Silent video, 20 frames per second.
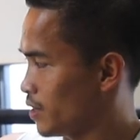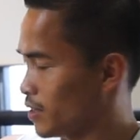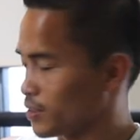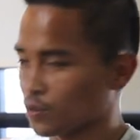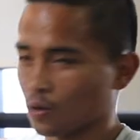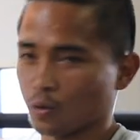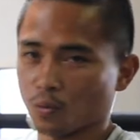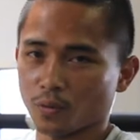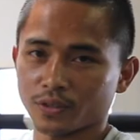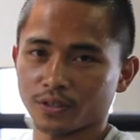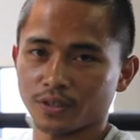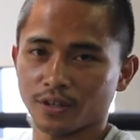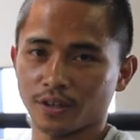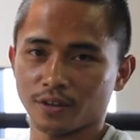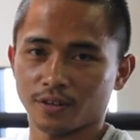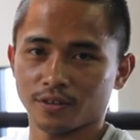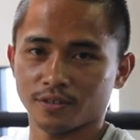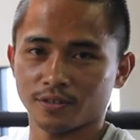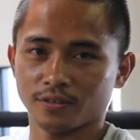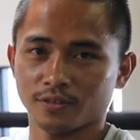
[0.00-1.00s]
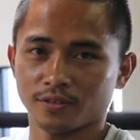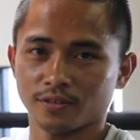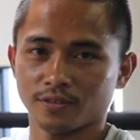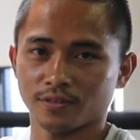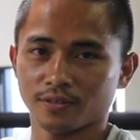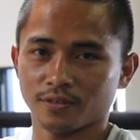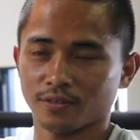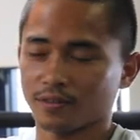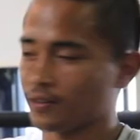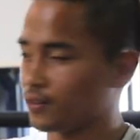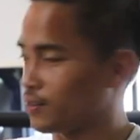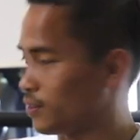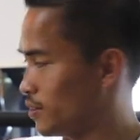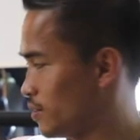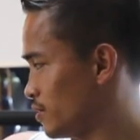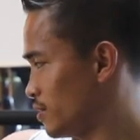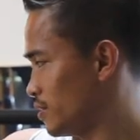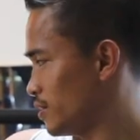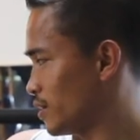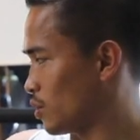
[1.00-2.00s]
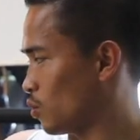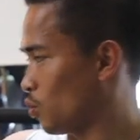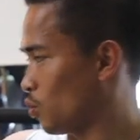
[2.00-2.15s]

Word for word: it's always here in the